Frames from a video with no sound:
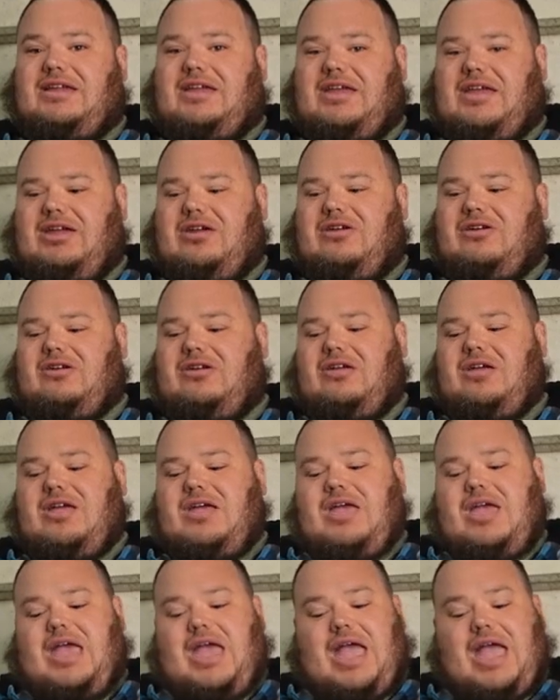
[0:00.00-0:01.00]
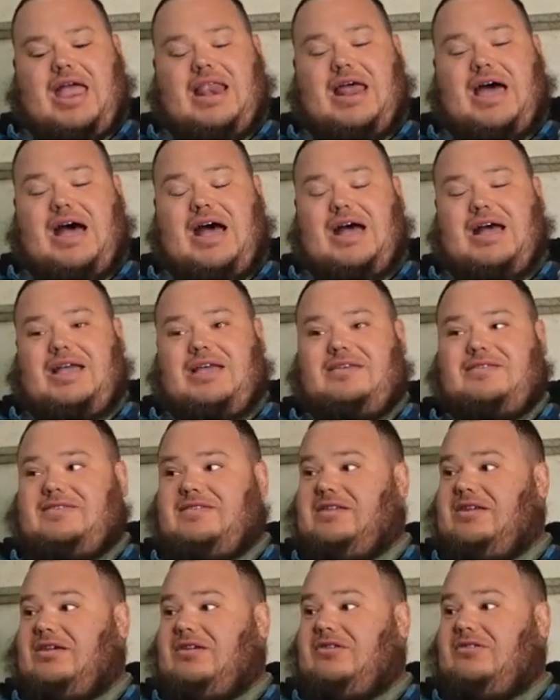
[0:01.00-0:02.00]
here. And I
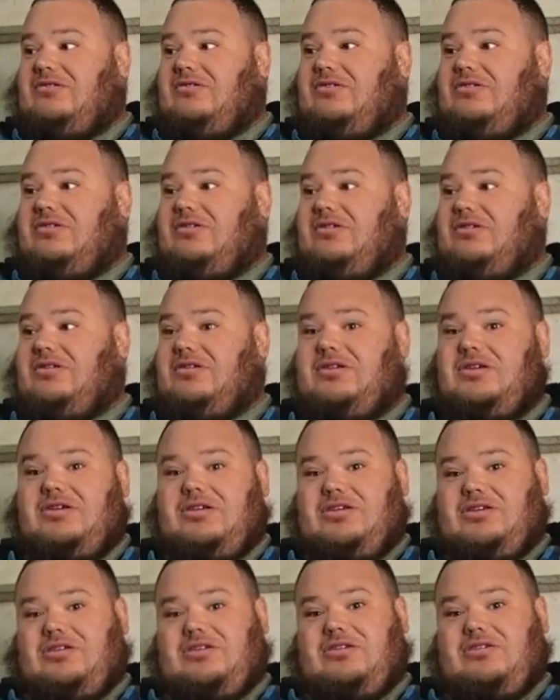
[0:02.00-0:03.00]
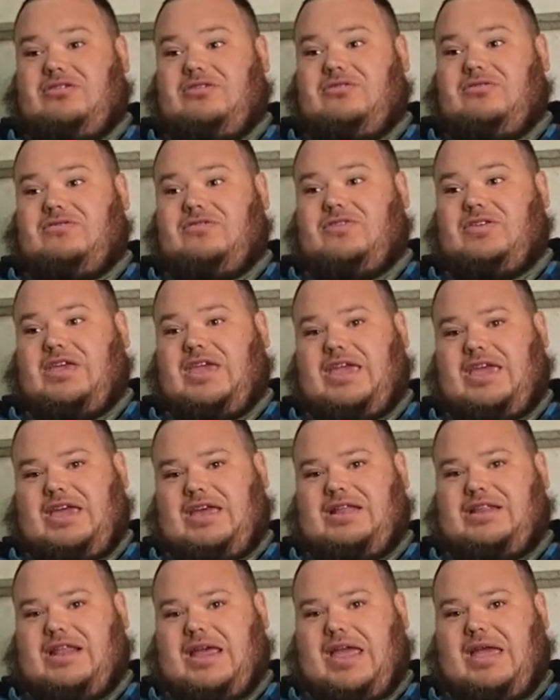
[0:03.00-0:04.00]
still use
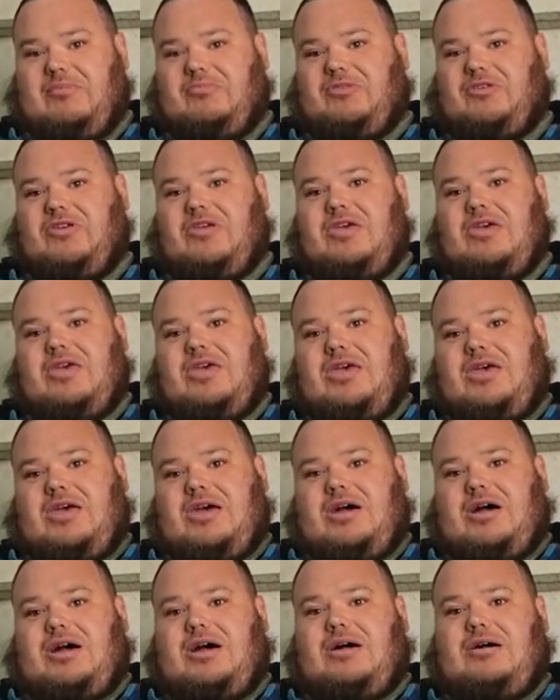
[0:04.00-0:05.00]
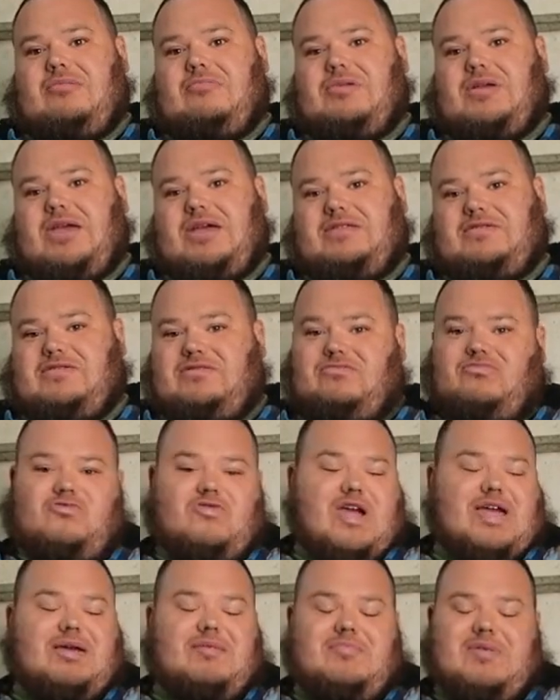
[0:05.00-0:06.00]
heat lamps. It's
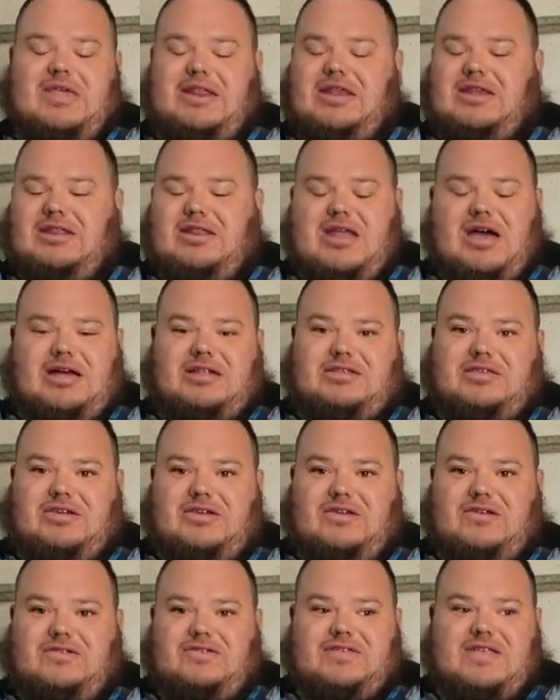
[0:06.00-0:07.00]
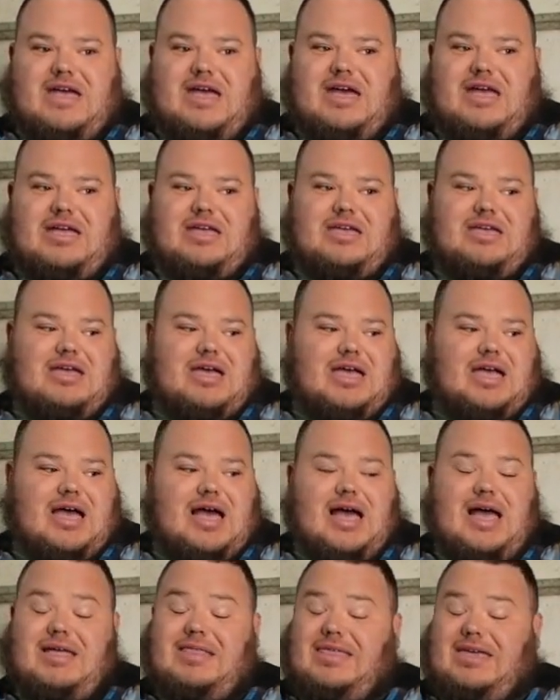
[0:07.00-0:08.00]
recommended not to use that.
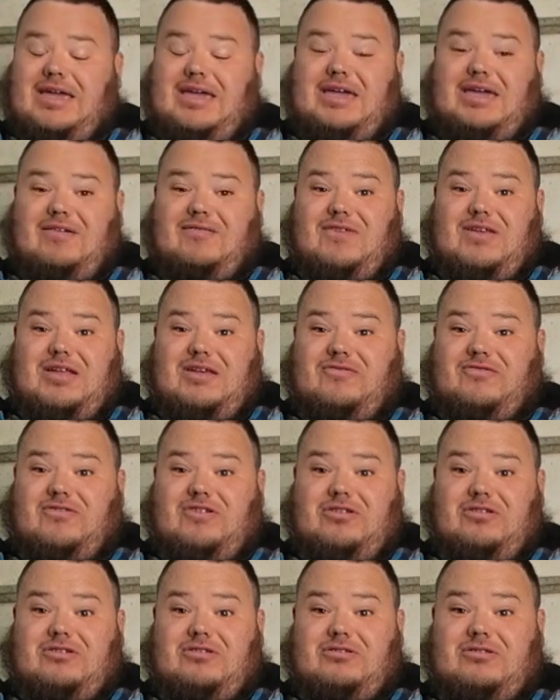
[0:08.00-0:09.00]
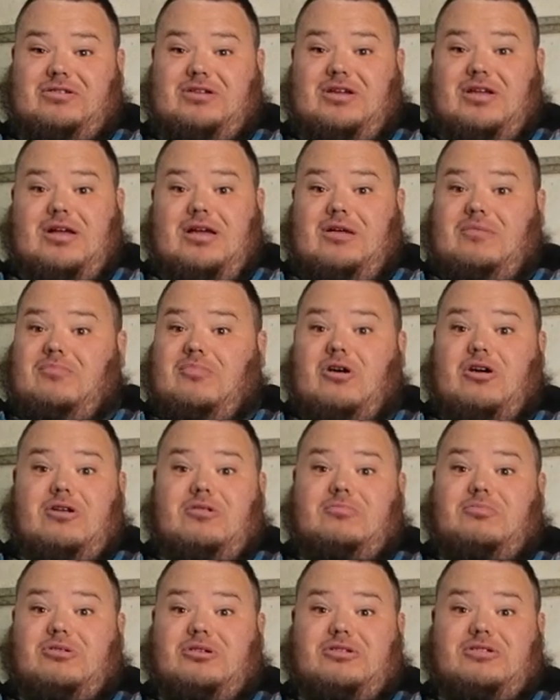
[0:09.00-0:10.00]
I think even if your
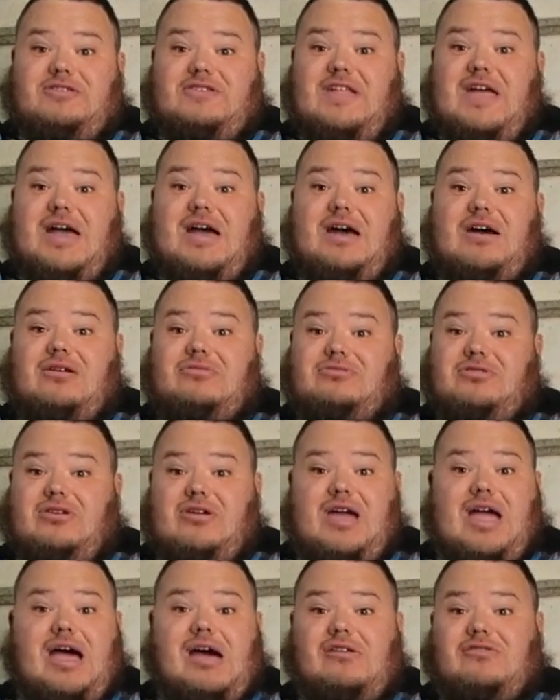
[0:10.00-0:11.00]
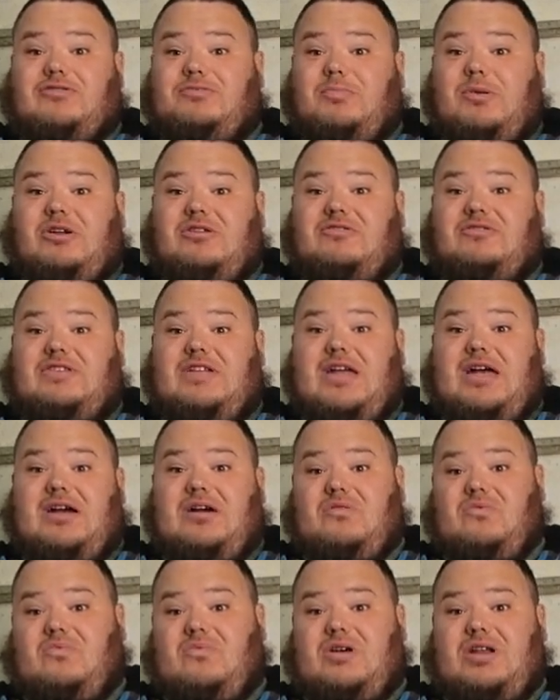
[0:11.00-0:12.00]
barn burns down, your house burns
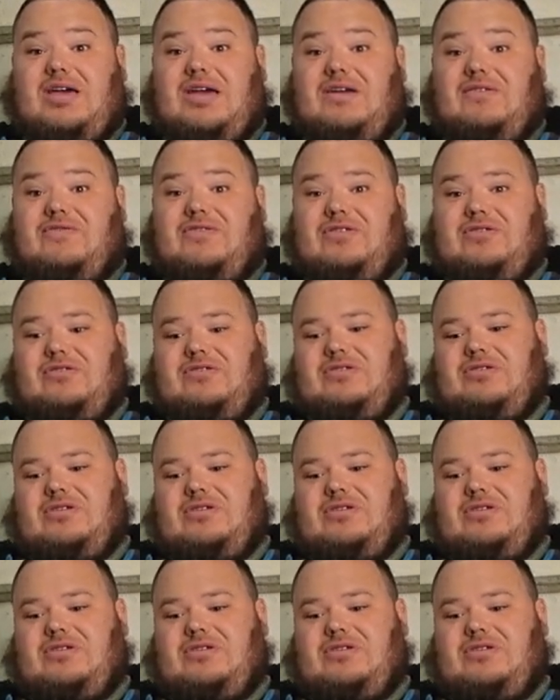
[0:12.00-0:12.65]
down, whatever,